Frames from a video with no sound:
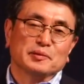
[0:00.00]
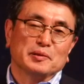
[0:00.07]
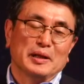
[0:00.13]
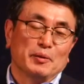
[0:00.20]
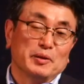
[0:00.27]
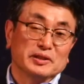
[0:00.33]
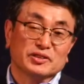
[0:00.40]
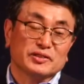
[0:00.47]

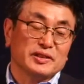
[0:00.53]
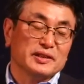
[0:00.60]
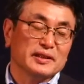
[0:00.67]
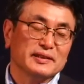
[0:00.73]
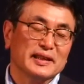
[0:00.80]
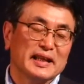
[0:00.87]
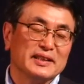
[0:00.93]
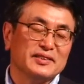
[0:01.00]
that was the
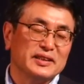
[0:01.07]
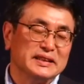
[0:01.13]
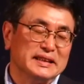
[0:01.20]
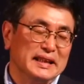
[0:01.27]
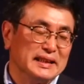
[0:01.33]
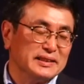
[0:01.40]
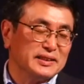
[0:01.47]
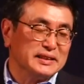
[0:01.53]

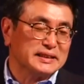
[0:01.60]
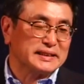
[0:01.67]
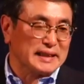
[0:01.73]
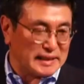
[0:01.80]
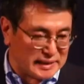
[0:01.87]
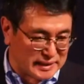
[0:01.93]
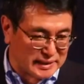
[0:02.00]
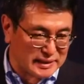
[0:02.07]

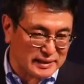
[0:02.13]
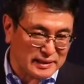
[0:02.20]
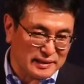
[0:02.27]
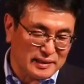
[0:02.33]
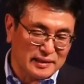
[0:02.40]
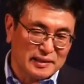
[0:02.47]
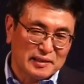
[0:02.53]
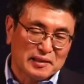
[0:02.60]
1996.
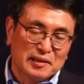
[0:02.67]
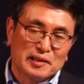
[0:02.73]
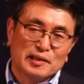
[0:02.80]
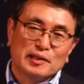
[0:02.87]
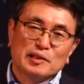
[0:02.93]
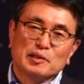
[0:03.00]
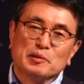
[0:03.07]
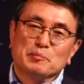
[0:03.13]

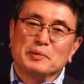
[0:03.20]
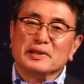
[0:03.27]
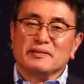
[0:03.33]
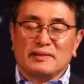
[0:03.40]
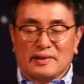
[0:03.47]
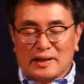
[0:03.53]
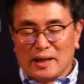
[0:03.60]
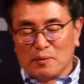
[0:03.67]
Uh, but
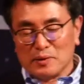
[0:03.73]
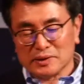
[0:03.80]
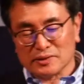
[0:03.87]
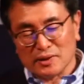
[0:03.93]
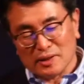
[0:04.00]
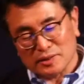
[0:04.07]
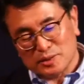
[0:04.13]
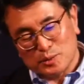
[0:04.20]
I was
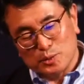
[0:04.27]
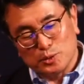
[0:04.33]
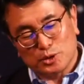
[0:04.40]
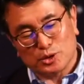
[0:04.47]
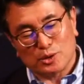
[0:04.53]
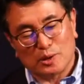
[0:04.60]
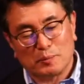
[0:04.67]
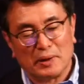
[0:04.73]
not too
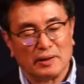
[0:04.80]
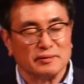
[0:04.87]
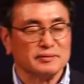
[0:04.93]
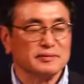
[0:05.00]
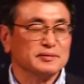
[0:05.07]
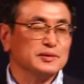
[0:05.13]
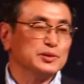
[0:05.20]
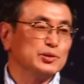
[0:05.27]
sure about,
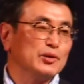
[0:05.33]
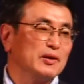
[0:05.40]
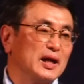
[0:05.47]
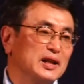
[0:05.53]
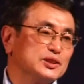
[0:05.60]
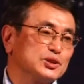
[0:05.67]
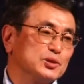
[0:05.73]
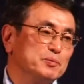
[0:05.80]
you know,
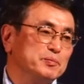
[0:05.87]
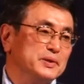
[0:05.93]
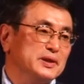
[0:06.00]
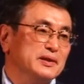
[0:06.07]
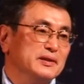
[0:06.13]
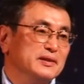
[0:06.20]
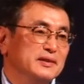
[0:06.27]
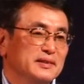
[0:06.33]
I should
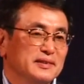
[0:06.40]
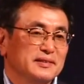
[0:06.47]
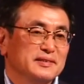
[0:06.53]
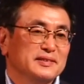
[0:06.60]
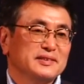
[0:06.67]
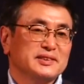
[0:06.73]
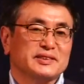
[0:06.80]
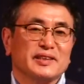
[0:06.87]
be
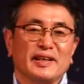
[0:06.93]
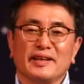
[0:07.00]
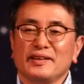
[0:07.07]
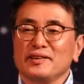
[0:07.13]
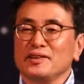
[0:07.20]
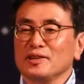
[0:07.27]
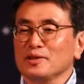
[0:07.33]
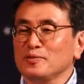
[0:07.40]
staying
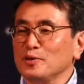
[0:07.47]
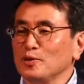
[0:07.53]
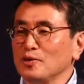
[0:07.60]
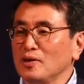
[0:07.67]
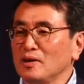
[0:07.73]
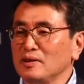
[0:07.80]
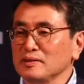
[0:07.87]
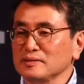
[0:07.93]
there for
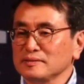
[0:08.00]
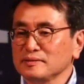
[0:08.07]
long.